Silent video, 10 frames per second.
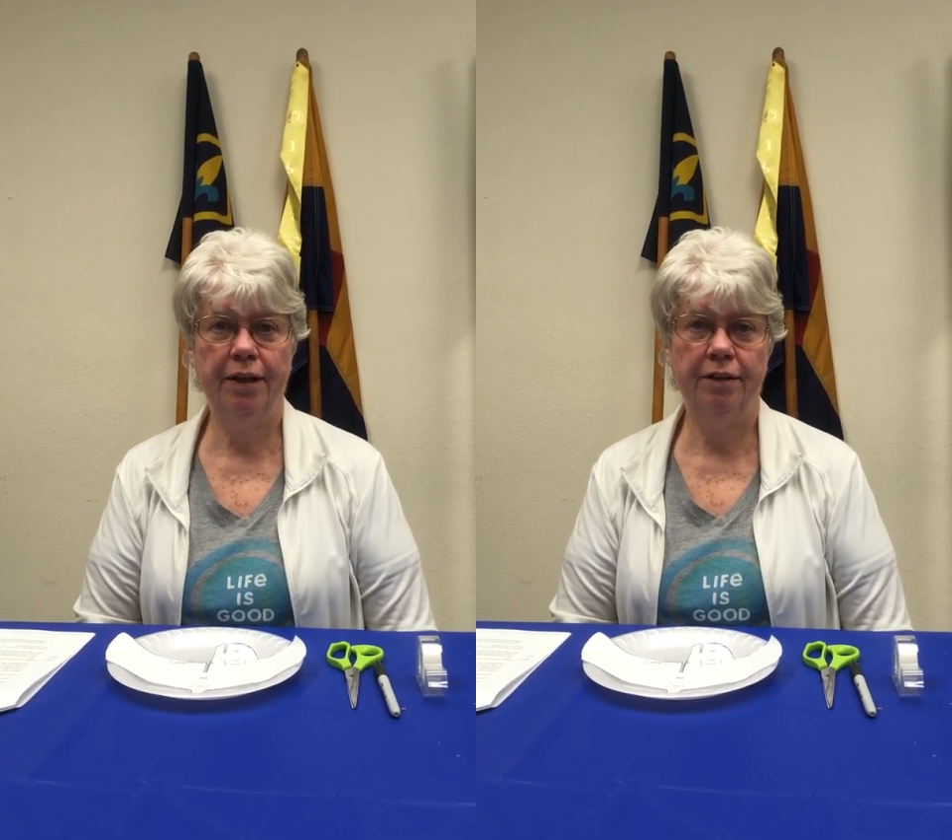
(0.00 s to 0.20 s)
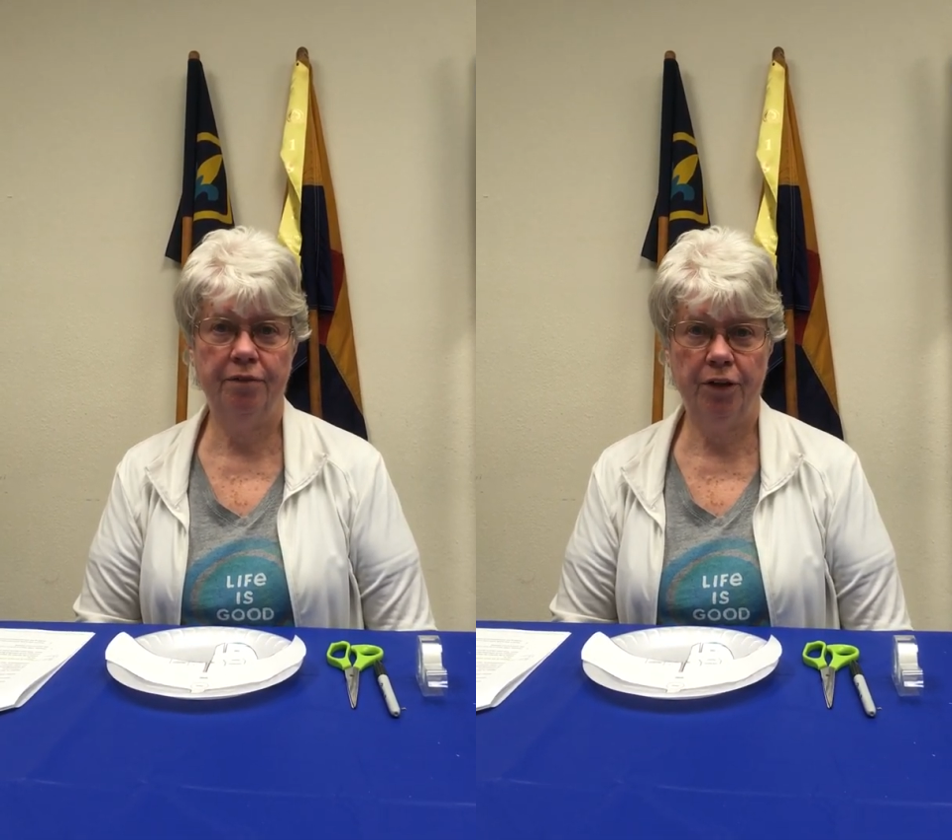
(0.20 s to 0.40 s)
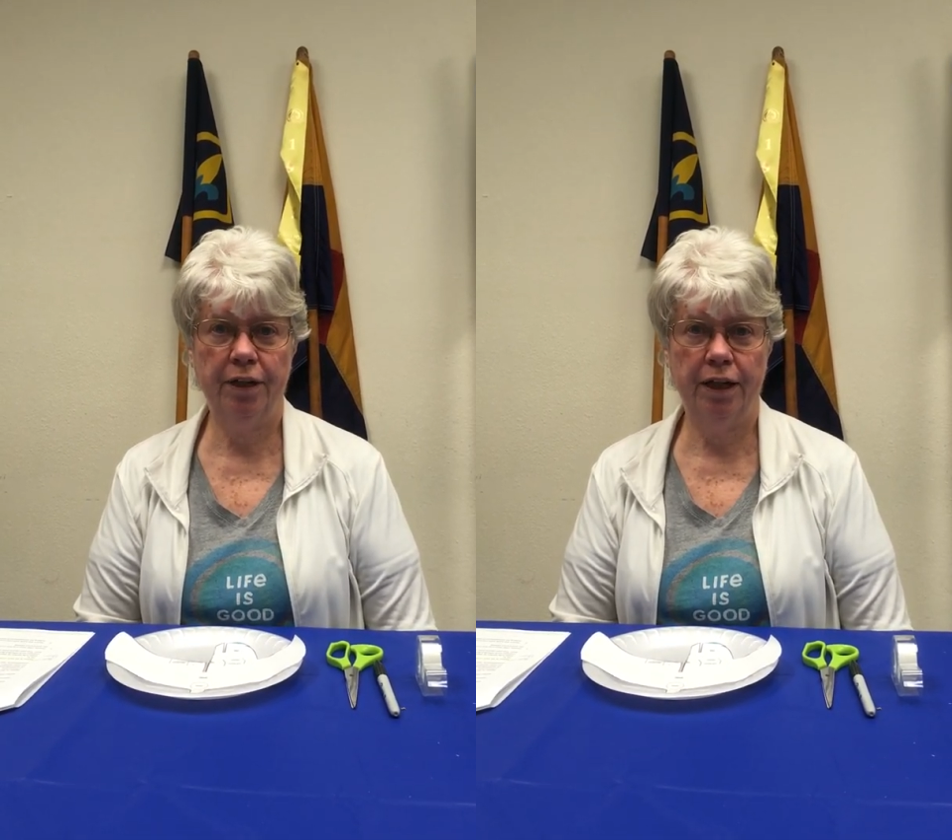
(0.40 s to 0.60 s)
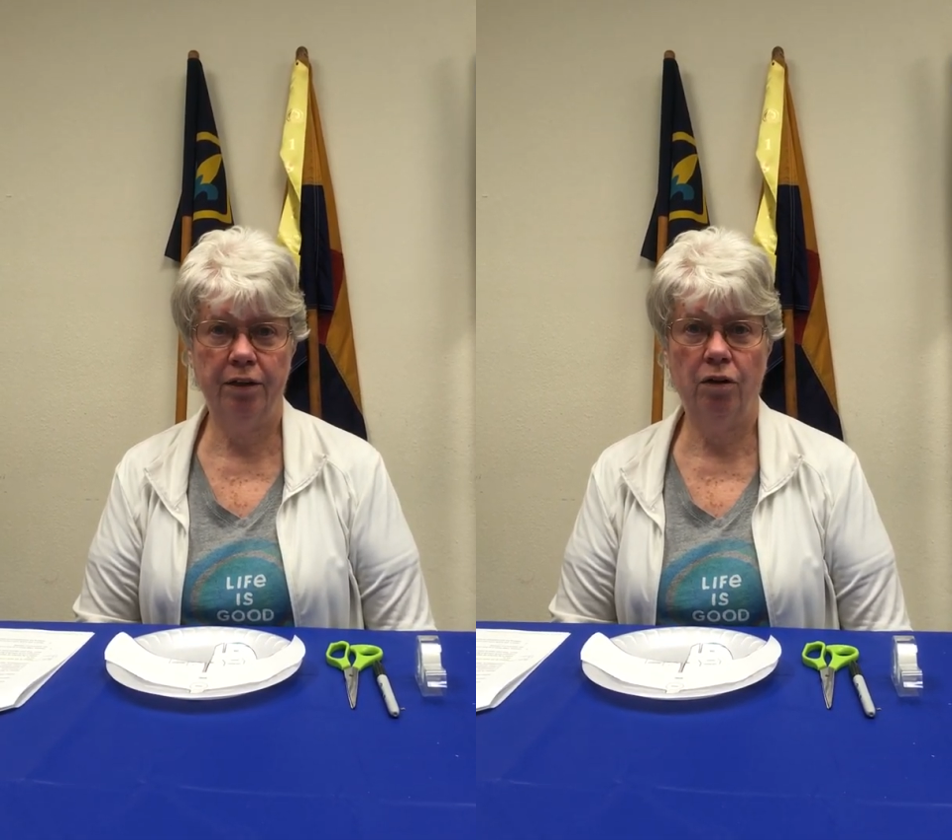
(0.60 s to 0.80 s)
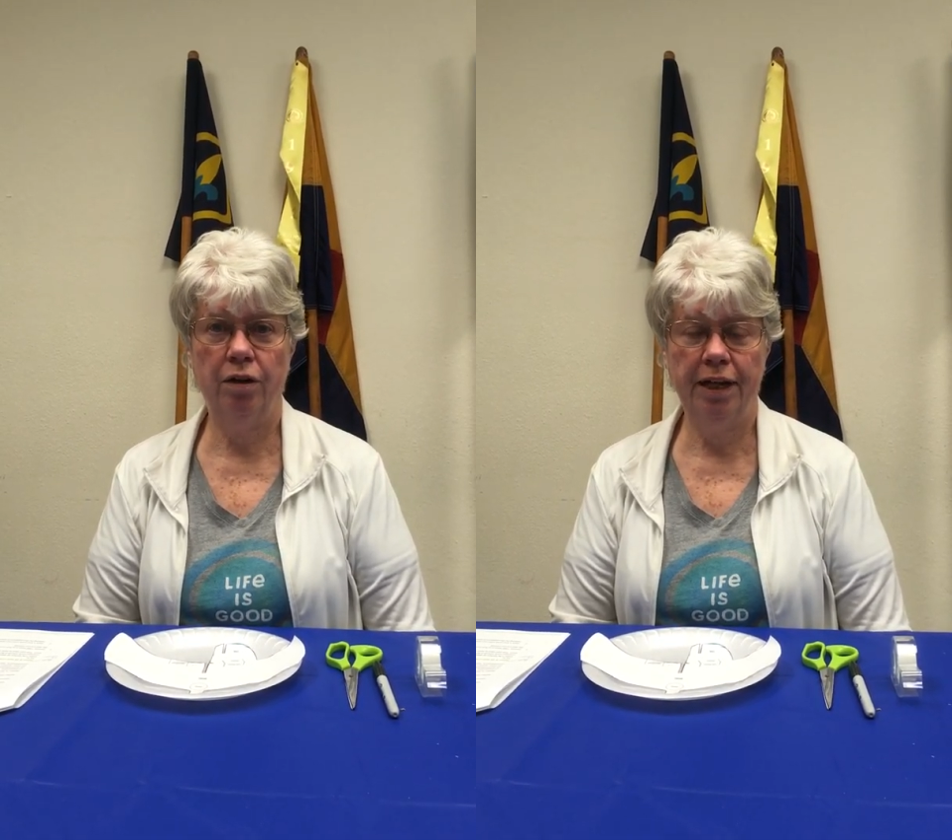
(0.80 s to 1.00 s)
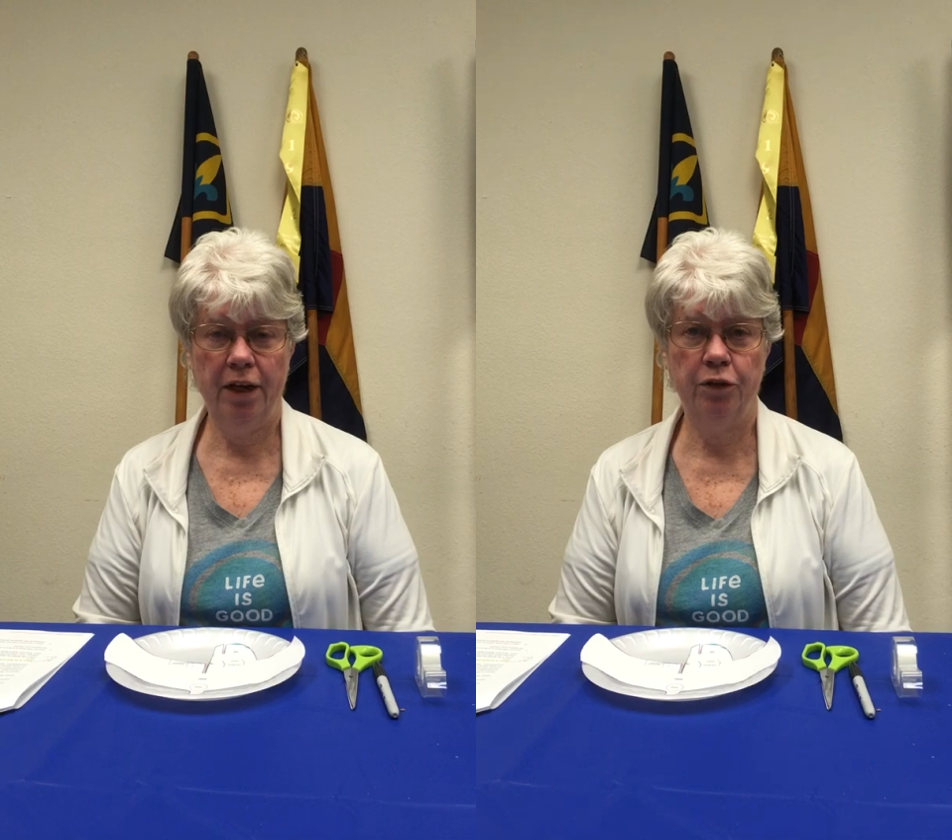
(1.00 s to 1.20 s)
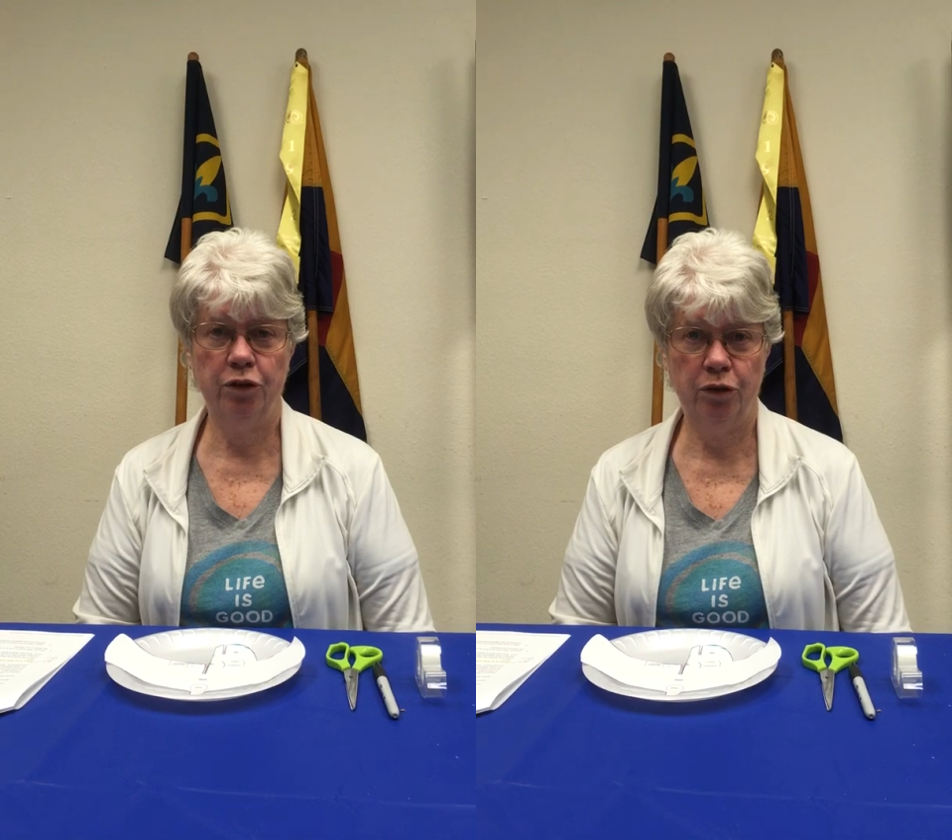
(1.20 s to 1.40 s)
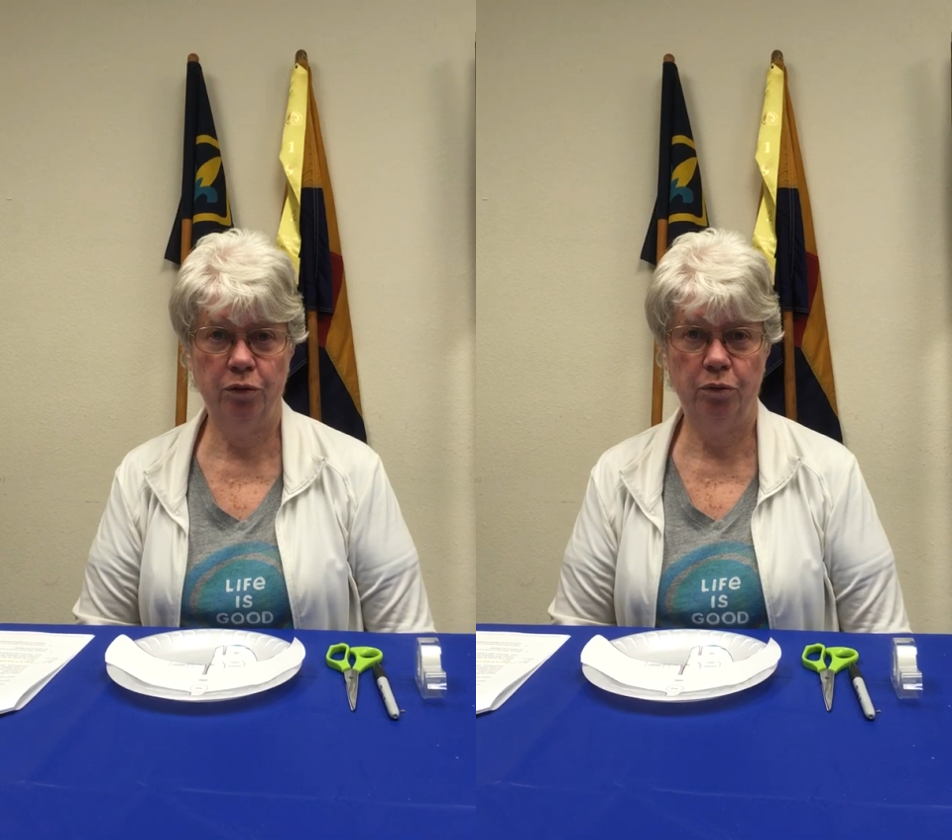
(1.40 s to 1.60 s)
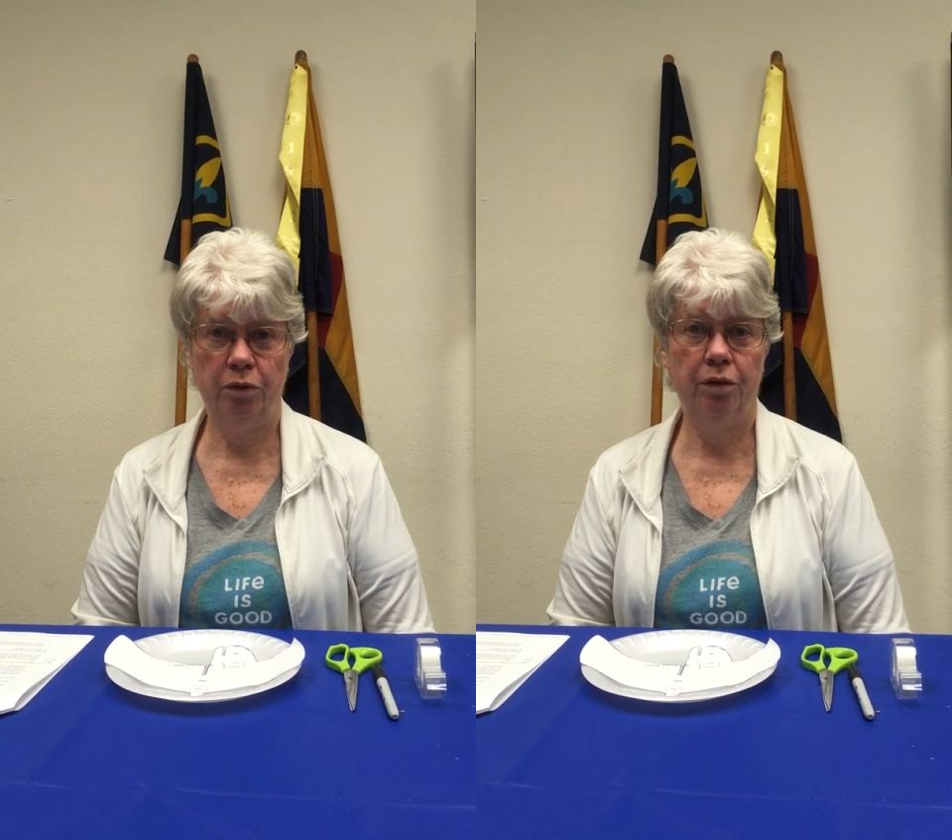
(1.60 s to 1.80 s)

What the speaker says: at the very end on how to do